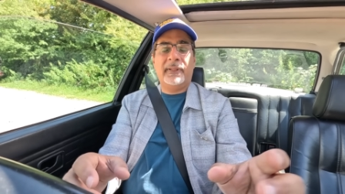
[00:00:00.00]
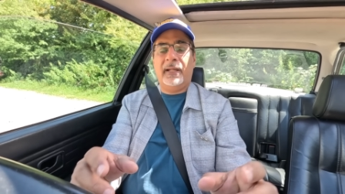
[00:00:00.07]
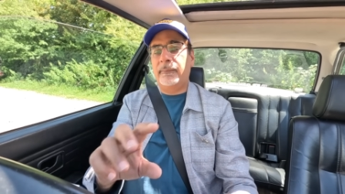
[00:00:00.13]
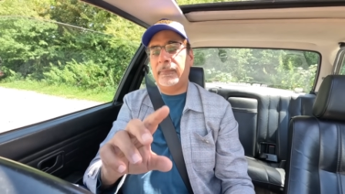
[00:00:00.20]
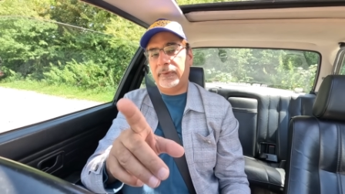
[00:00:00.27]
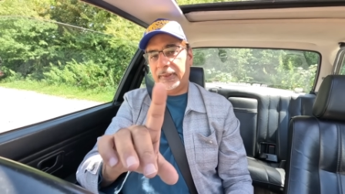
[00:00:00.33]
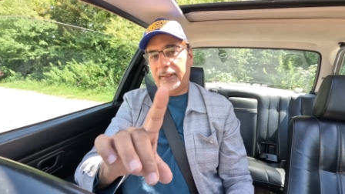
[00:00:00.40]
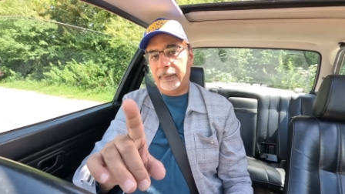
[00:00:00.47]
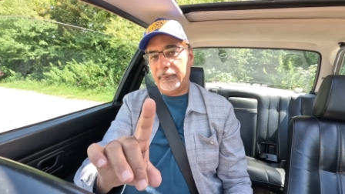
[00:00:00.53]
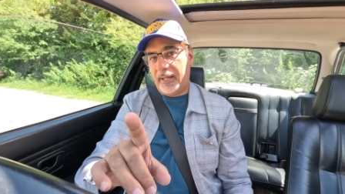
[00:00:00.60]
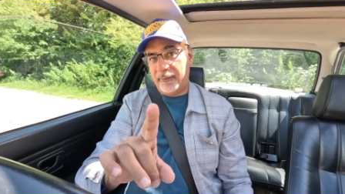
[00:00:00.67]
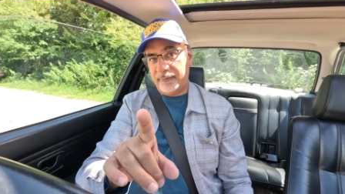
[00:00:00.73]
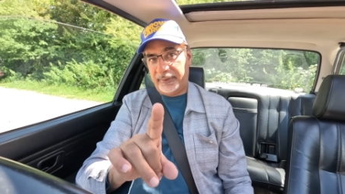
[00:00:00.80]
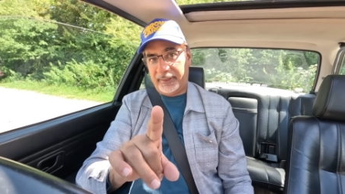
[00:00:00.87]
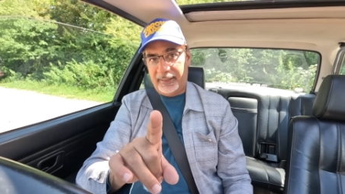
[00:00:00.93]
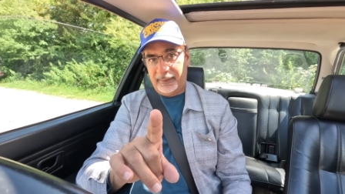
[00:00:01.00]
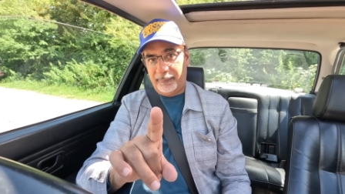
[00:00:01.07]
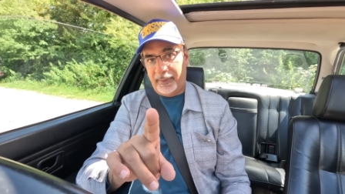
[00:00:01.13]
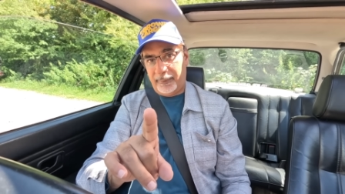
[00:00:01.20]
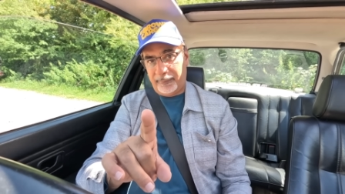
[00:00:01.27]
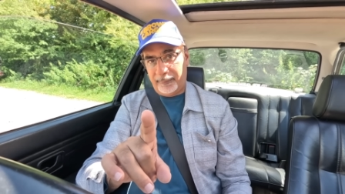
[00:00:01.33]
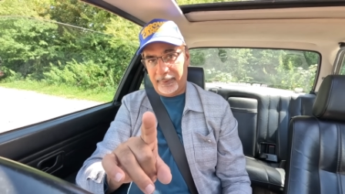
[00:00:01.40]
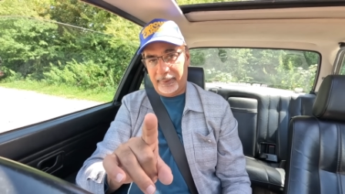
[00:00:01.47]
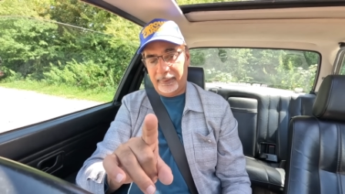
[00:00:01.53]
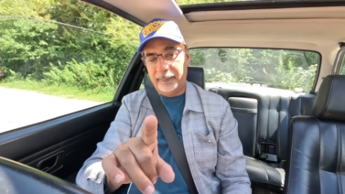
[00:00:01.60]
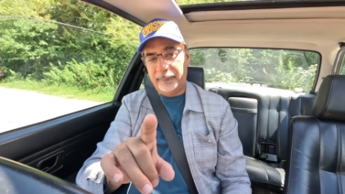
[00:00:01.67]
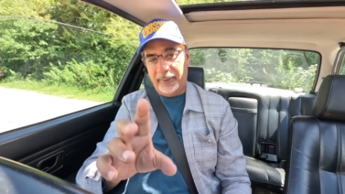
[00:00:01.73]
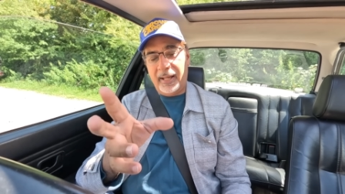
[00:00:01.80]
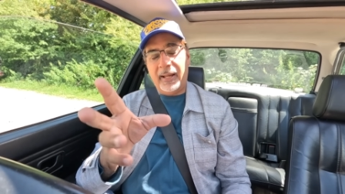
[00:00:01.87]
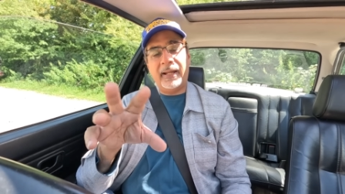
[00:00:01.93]
That I'm not saying I'm not advocating pay per mile,
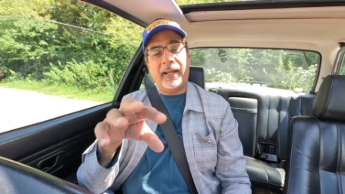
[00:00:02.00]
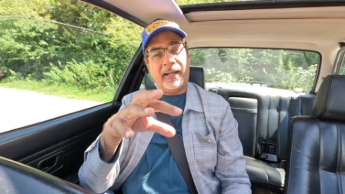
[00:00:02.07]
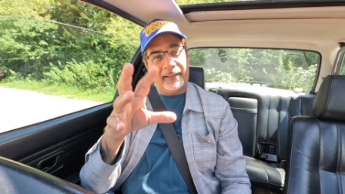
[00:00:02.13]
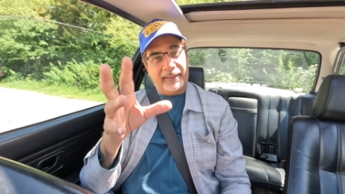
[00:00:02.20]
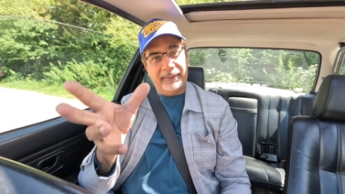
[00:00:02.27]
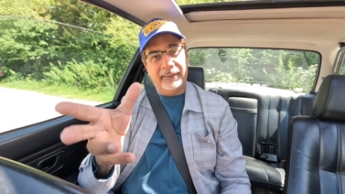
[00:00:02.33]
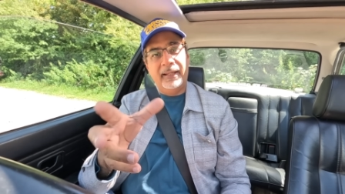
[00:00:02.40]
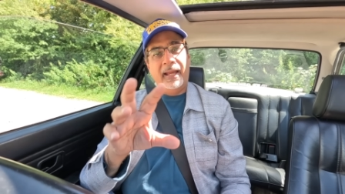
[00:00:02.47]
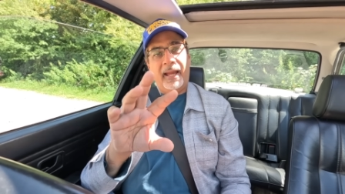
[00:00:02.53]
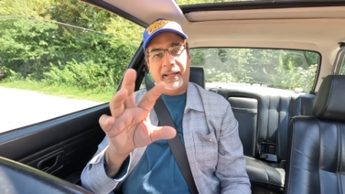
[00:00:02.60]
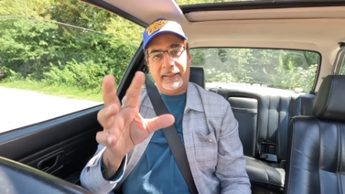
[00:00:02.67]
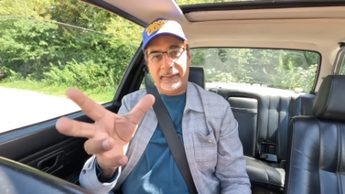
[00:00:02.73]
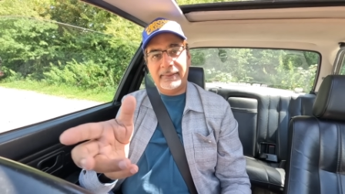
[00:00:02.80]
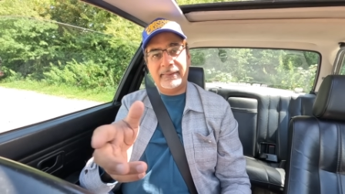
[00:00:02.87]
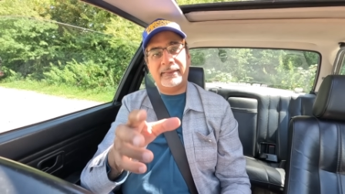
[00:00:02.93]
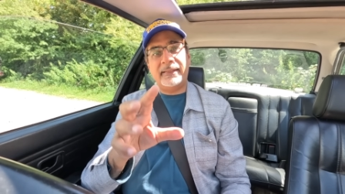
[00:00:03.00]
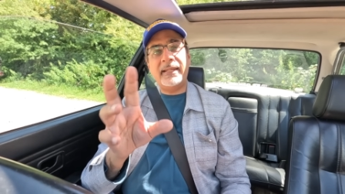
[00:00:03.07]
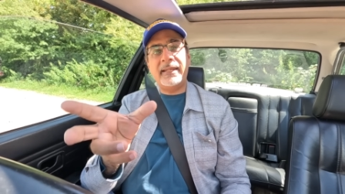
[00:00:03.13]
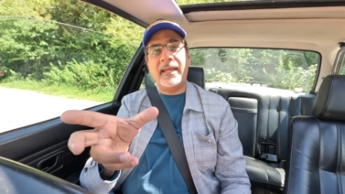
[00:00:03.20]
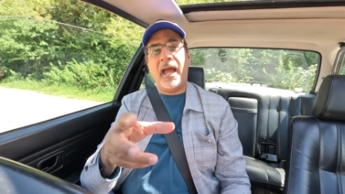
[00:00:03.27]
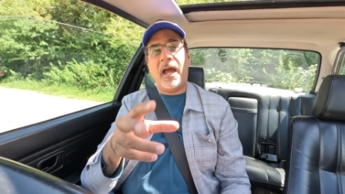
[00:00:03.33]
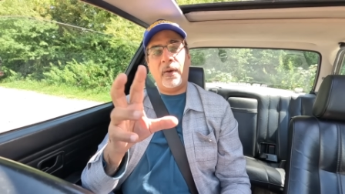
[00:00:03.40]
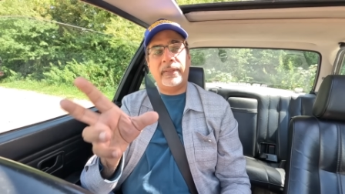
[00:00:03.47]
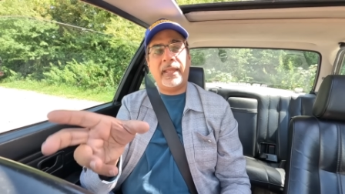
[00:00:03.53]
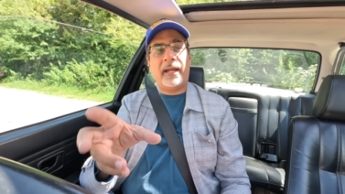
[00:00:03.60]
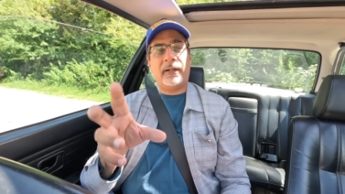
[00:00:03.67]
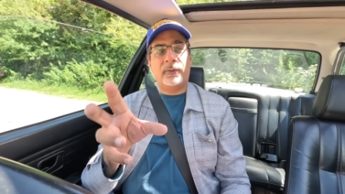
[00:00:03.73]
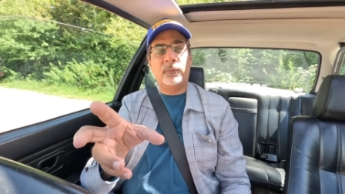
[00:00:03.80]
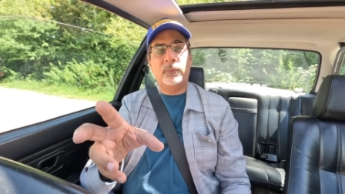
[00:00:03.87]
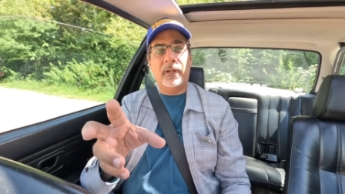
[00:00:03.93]
but I, I can I can see how
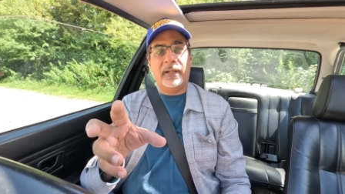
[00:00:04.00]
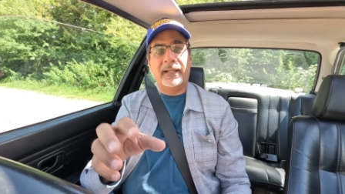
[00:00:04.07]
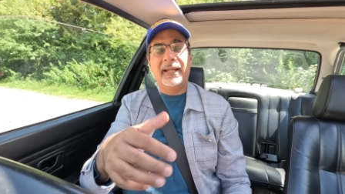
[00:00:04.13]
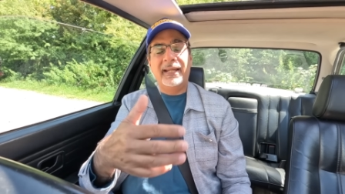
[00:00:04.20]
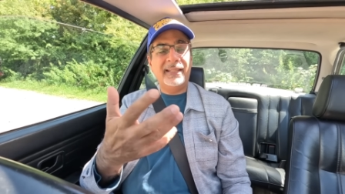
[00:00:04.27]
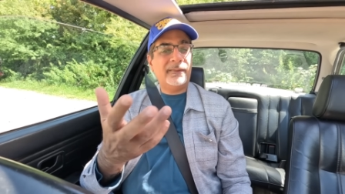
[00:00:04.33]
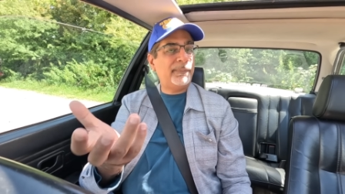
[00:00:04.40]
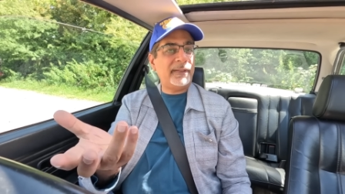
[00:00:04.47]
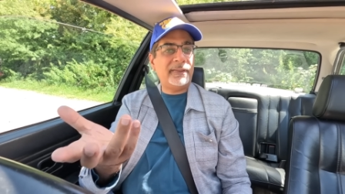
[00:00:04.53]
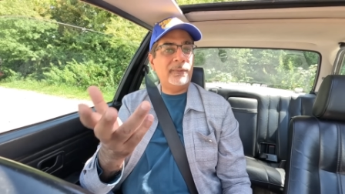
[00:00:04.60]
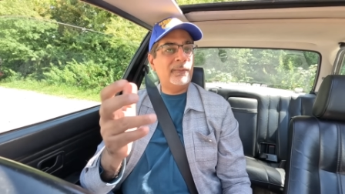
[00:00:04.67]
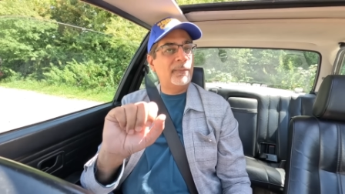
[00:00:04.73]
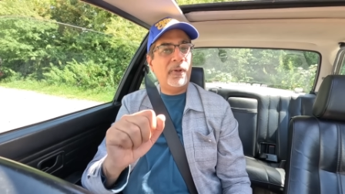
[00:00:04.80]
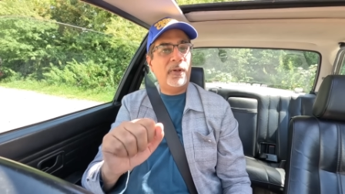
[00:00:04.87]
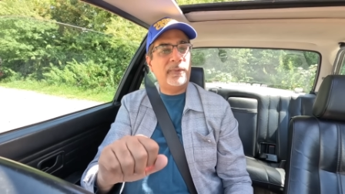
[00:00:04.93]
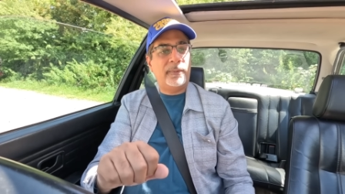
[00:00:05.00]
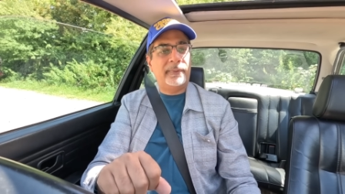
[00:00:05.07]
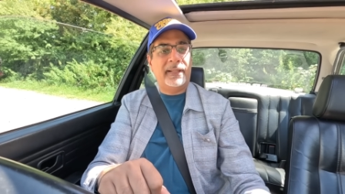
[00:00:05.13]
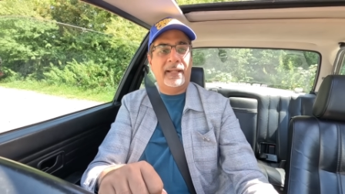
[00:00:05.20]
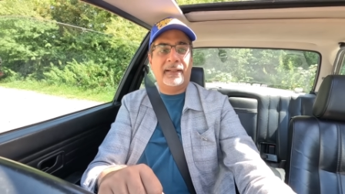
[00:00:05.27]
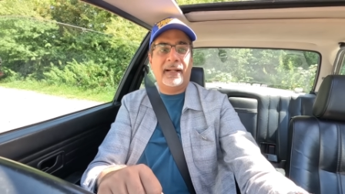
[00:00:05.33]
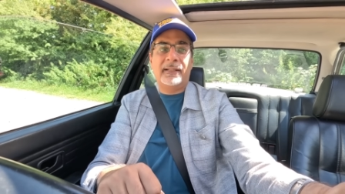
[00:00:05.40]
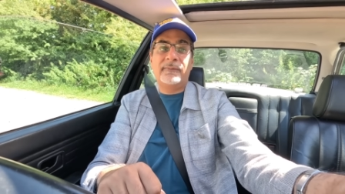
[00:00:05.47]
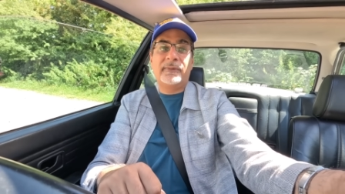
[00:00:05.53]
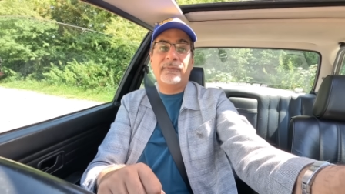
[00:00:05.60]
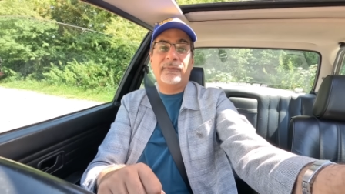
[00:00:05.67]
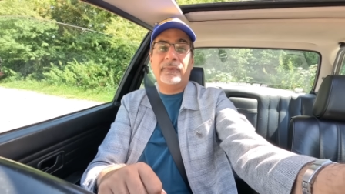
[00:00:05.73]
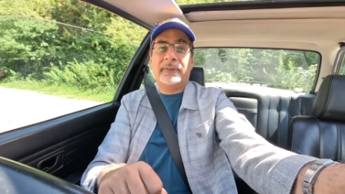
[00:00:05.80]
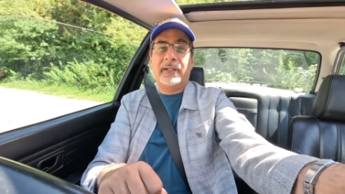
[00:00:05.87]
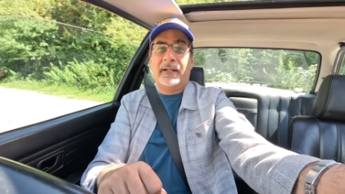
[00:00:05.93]
that could work, especially when most people there can't even
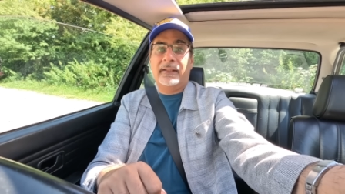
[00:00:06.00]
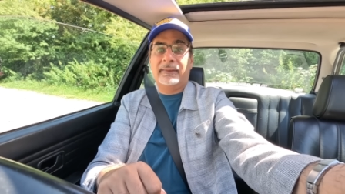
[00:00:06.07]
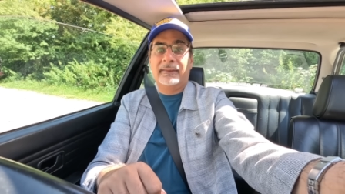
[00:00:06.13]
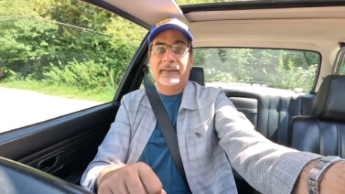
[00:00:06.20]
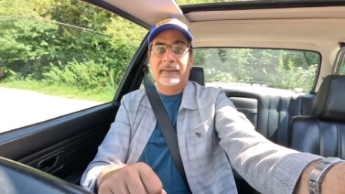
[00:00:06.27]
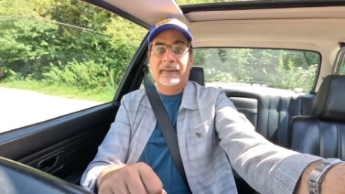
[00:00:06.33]
afford cars.